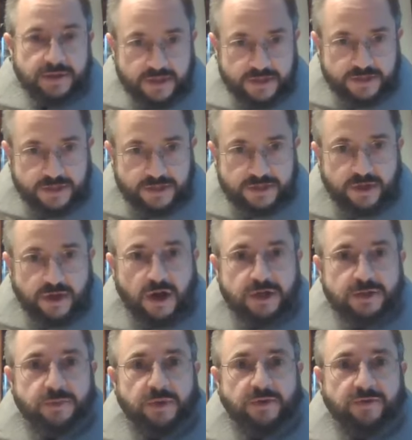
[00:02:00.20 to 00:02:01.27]
This is the
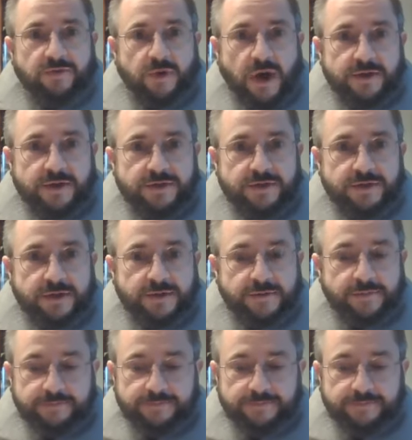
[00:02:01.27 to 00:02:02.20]
gospel of Christ.